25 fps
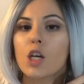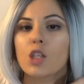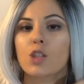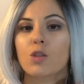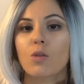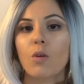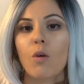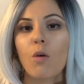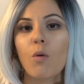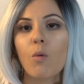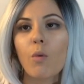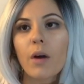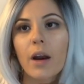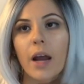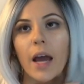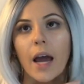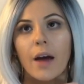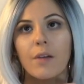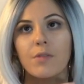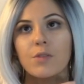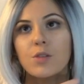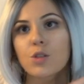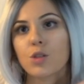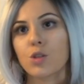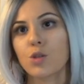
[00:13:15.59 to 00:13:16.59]
So what I
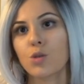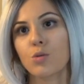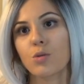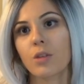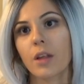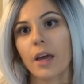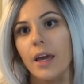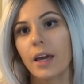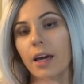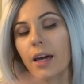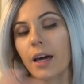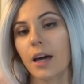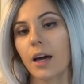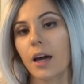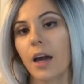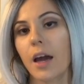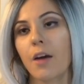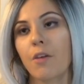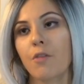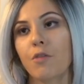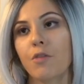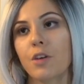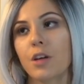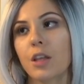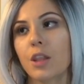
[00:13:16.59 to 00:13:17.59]
have to do, like
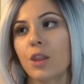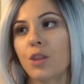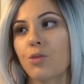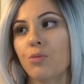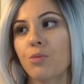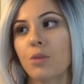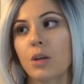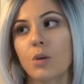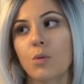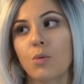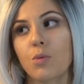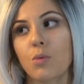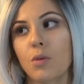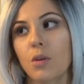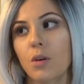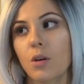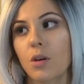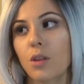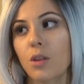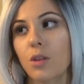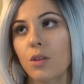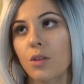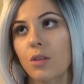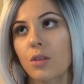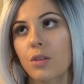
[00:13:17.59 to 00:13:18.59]
every
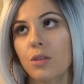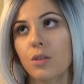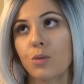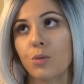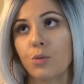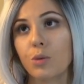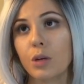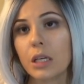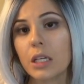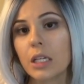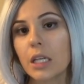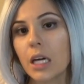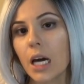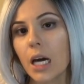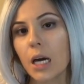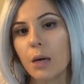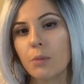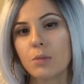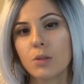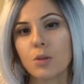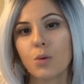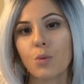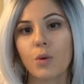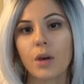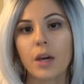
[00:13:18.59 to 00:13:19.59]
three
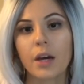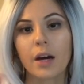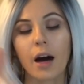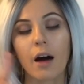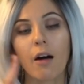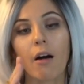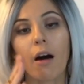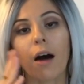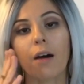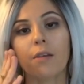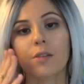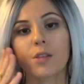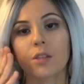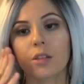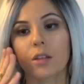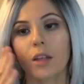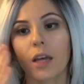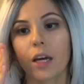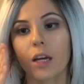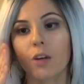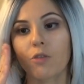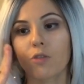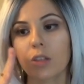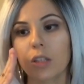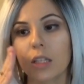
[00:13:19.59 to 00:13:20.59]
times a week, I'll have to
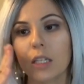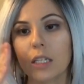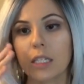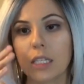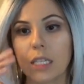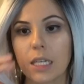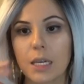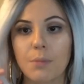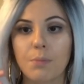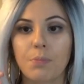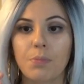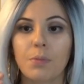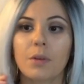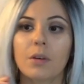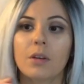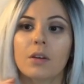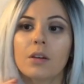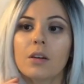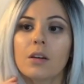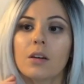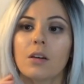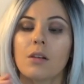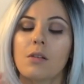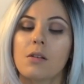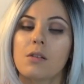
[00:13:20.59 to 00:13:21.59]
like really deep
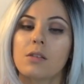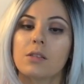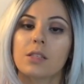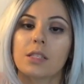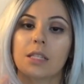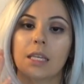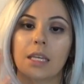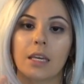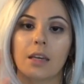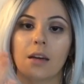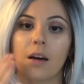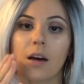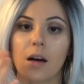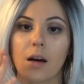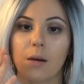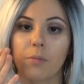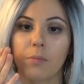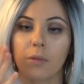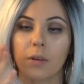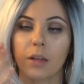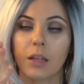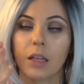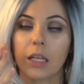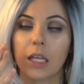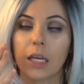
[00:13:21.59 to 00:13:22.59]

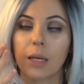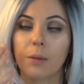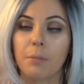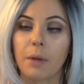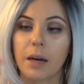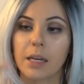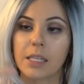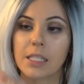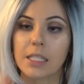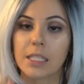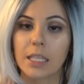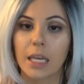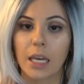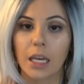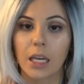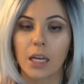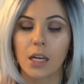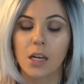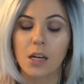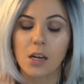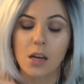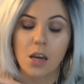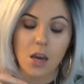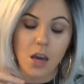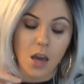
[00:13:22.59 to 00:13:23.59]
clean my
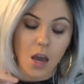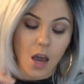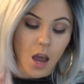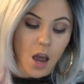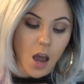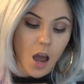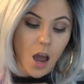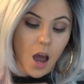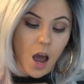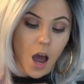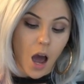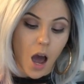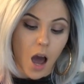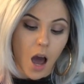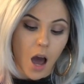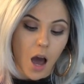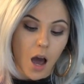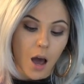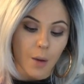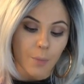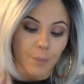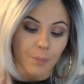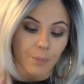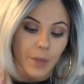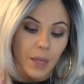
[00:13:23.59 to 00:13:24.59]
skin,
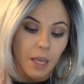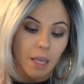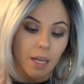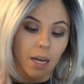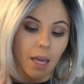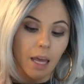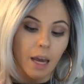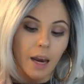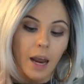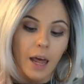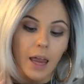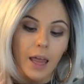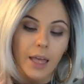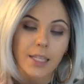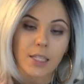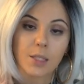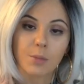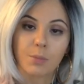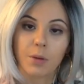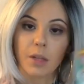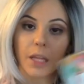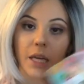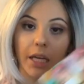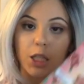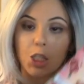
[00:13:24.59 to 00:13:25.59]
and then I like to
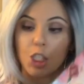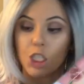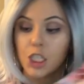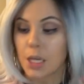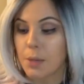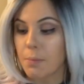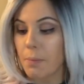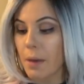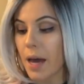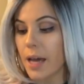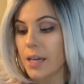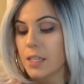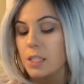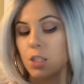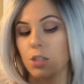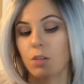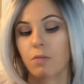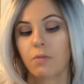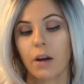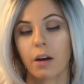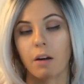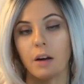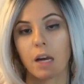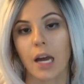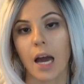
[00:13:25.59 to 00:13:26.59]
put like a sheet mask to
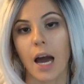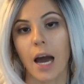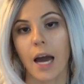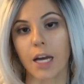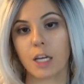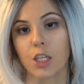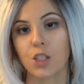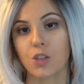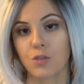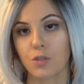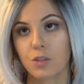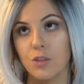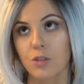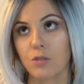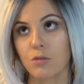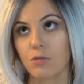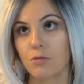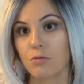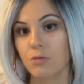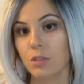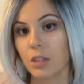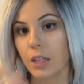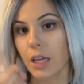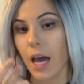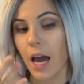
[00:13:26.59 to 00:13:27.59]
really
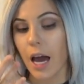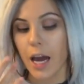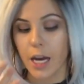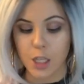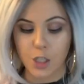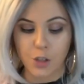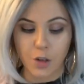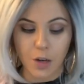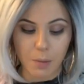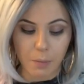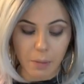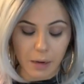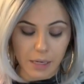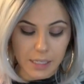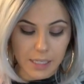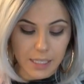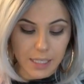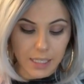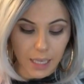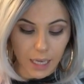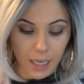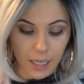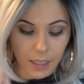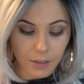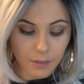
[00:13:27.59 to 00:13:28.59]
hydrate my
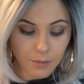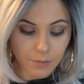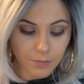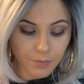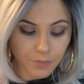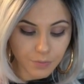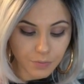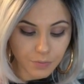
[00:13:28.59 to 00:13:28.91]
skin.